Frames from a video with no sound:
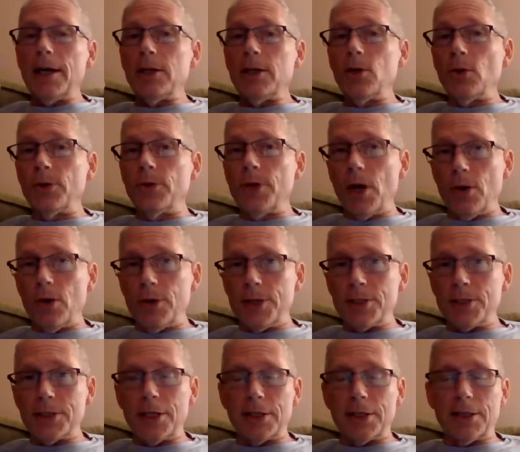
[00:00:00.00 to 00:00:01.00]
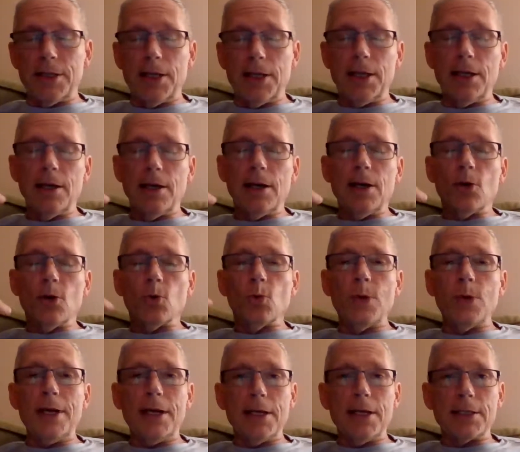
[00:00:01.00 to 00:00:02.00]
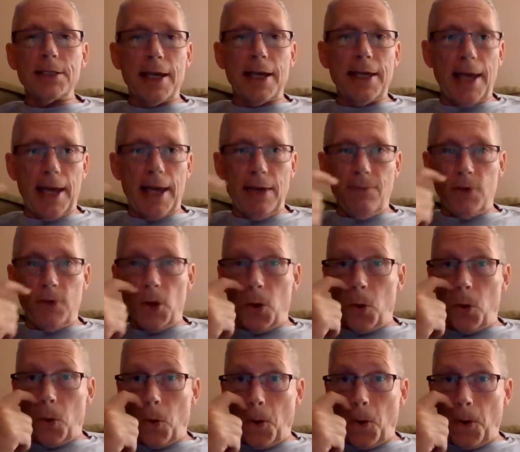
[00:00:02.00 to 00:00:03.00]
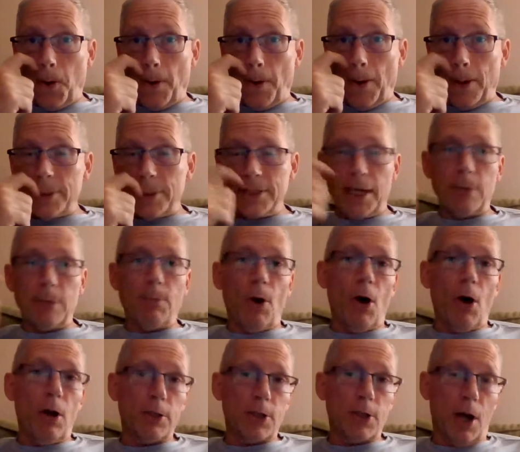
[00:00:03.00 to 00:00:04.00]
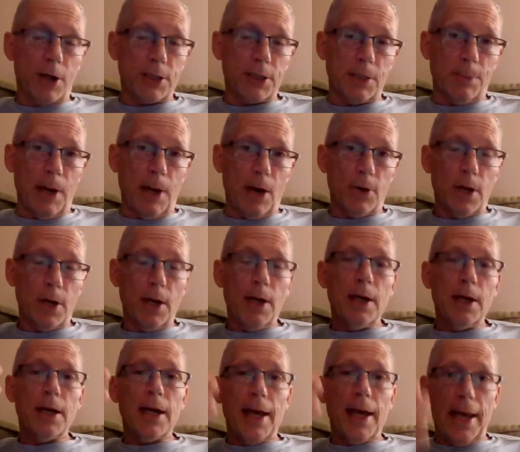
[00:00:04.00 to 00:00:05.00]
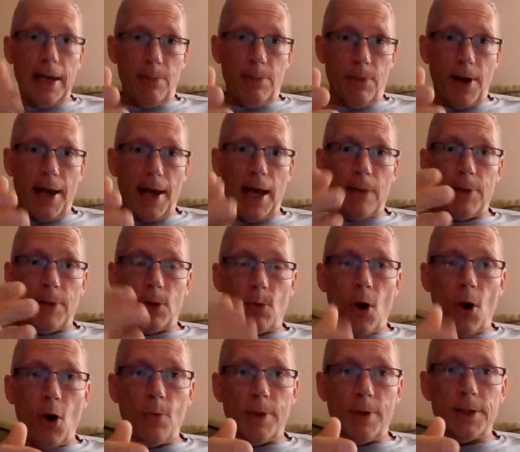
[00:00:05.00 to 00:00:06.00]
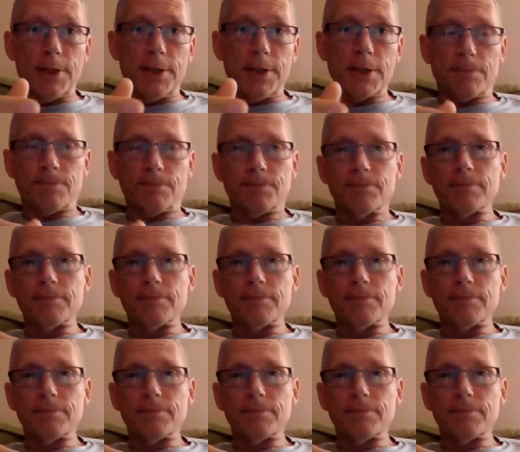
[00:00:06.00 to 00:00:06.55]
You'll notice that the readings I gave you, St. Paul talks about Abraham in Romans